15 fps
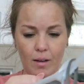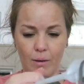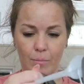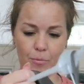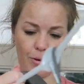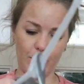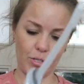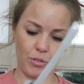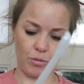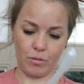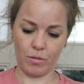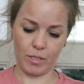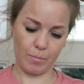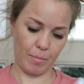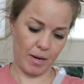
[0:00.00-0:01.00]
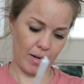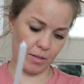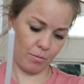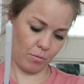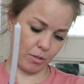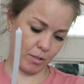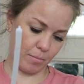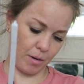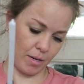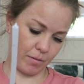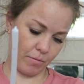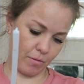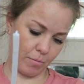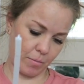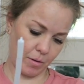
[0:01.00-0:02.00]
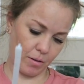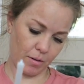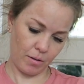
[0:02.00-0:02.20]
I'm pretty sure it's made, what's it made from?